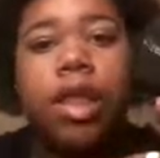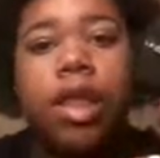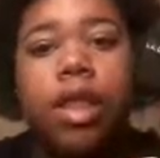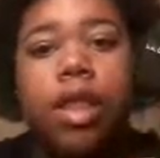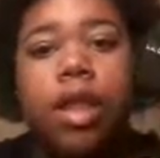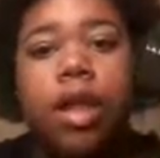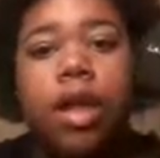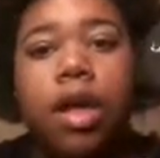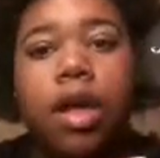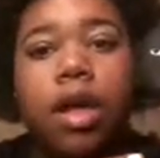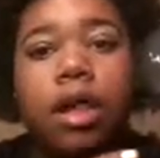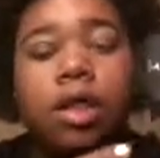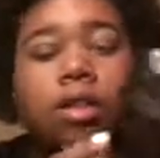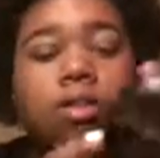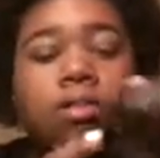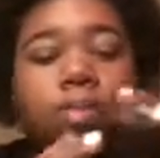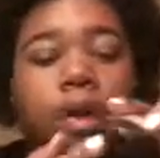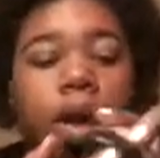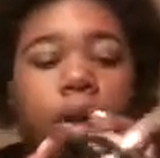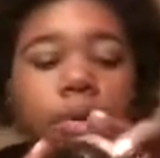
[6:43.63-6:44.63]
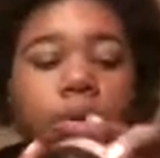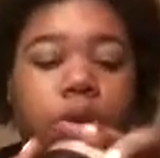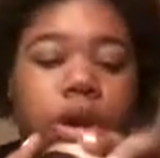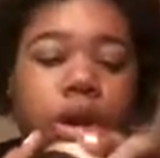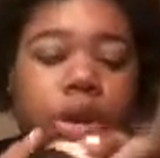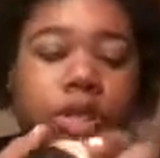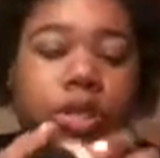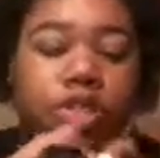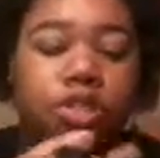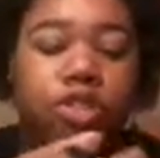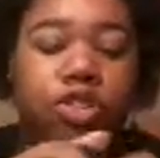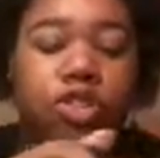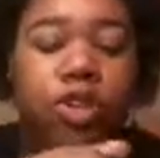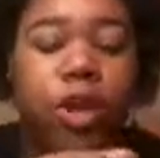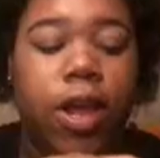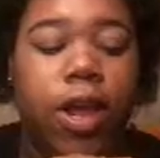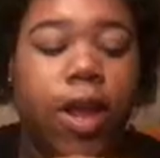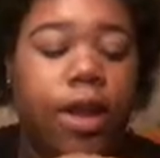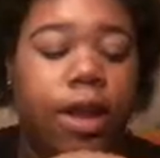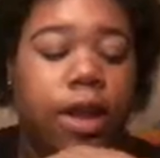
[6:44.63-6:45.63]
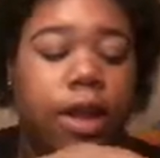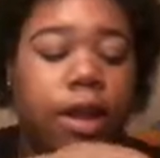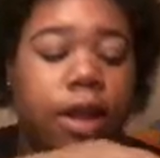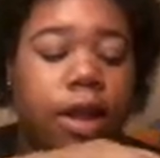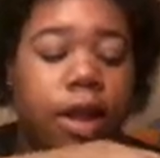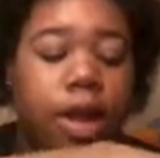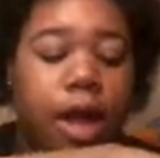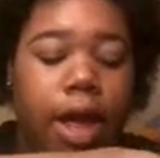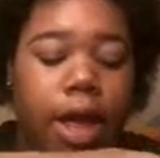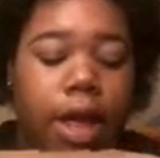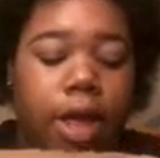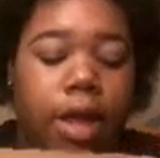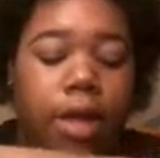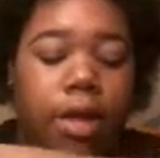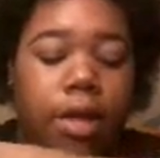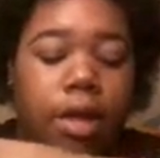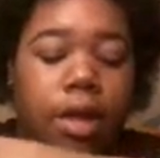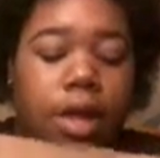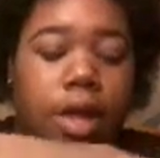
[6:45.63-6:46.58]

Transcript: LA Colors powder in the shade Light.